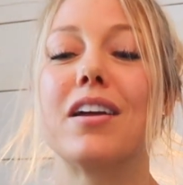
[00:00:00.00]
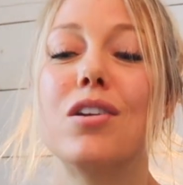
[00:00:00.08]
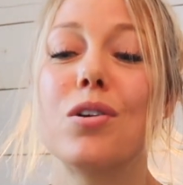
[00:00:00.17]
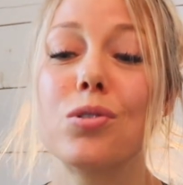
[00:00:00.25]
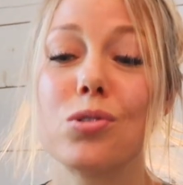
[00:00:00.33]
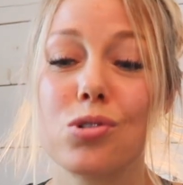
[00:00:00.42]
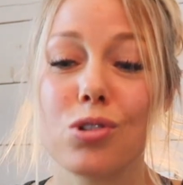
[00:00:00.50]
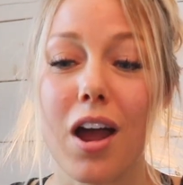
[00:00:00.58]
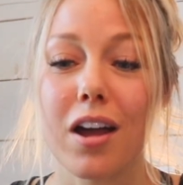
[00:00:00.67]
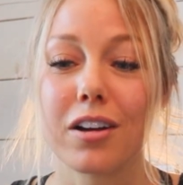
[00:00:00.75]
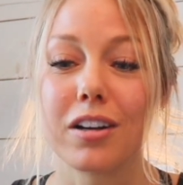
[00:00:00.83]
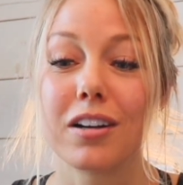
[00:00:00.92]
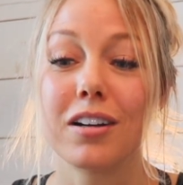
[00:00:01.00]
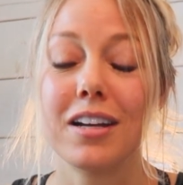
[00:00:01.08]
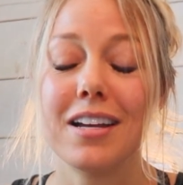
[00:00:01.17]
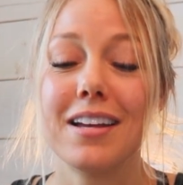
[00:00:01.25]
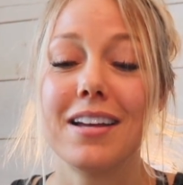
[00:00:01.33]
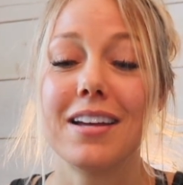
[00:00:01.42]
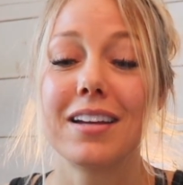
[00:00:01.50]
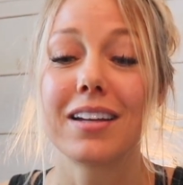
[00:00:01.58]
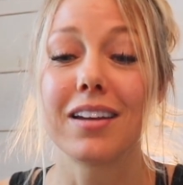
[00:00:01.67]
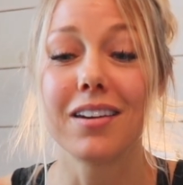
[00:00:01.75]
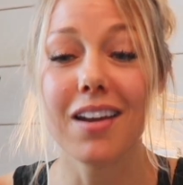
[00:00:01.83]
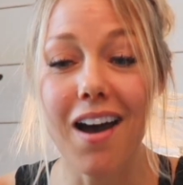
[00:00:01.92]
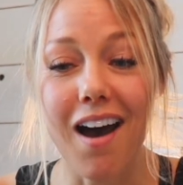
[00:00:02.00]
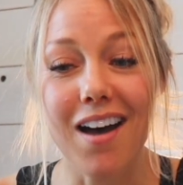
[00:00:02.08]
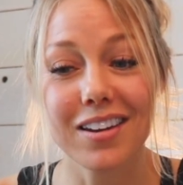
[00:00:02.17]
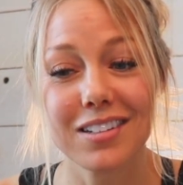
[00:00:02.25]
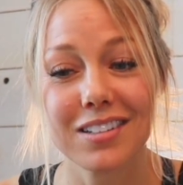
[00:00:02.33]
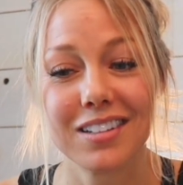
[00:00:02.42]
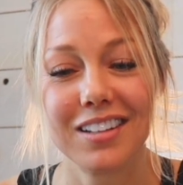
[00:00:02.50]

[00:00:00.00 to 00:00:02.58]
a nose dragger cannot?